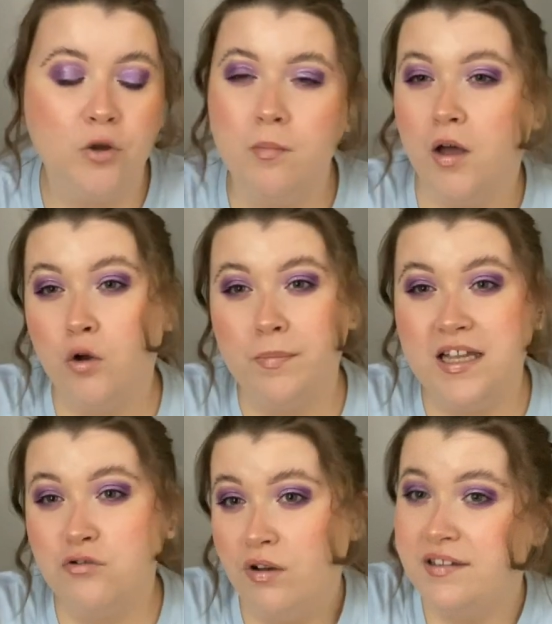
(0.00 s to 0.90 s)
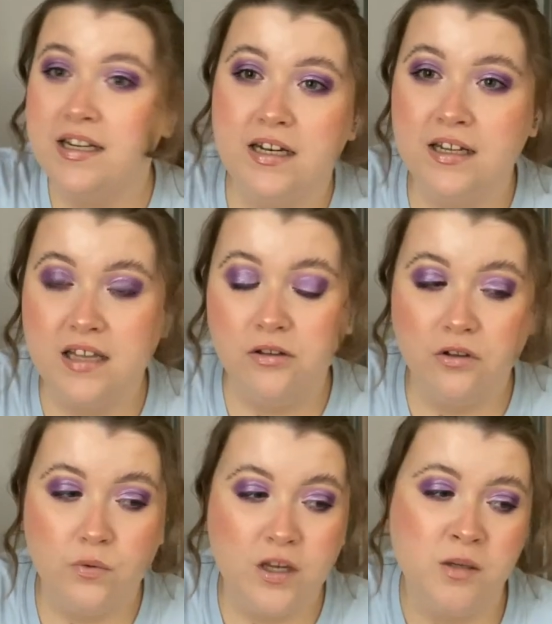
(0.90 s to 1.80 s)
or you might not be interested in Nintendo
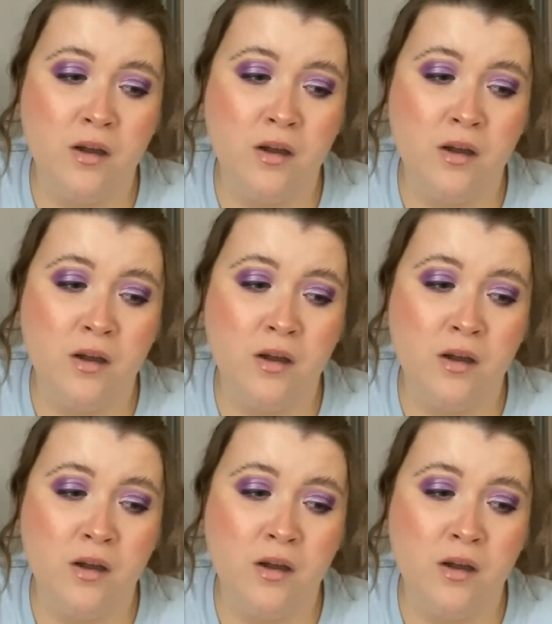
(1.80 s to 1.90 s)
Switch,